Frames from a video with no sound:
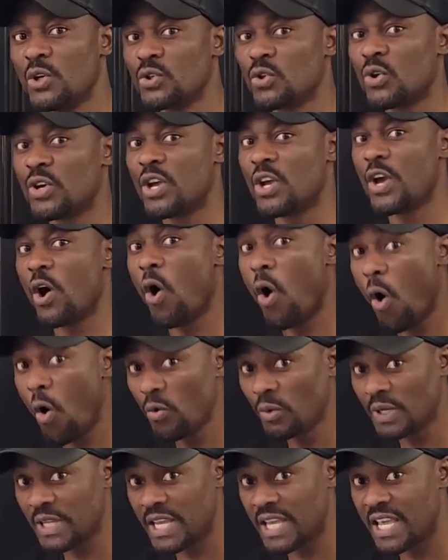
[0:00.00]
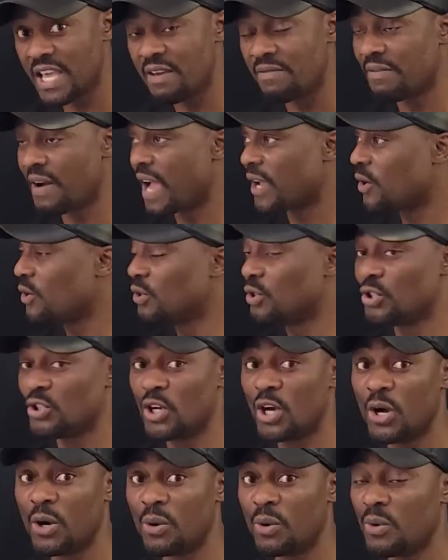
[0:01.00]
So only if I could
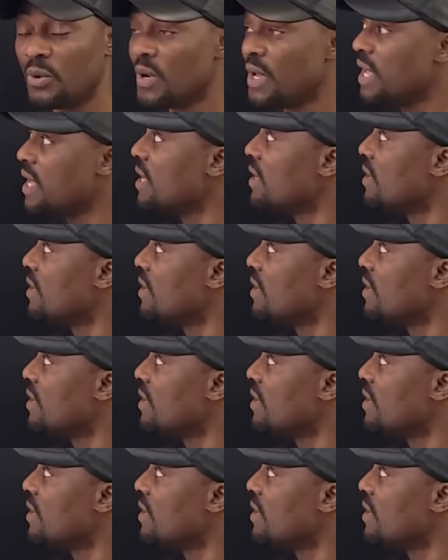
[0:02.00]
show